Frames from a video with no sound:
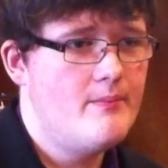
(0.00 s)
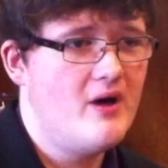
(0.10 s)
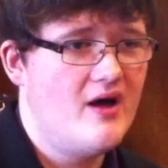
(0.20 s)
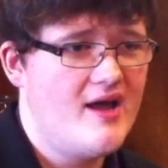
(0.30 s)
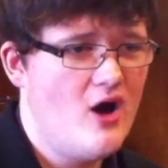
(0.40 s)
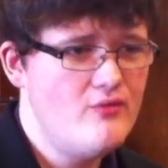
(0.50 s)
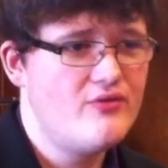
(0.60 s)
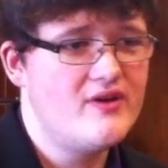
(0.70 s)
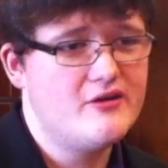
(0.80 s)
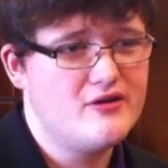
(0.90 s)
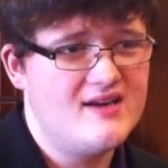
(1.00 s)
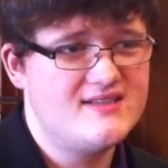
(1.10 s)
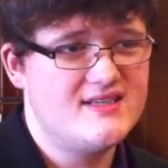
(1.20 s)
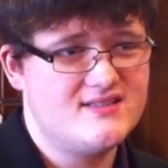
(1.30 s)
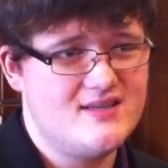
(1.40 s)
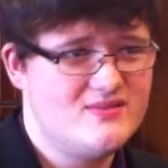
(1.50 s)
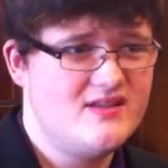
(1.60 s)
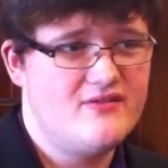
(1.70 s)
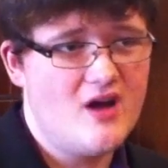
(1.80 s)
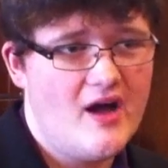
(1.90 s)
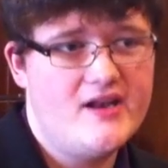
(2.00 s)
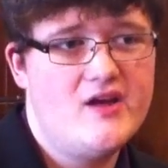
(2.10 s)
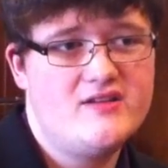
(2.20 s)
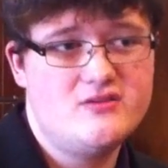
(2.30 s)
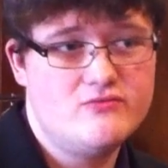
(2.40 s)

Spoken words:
by hopefully creating some set of guidelines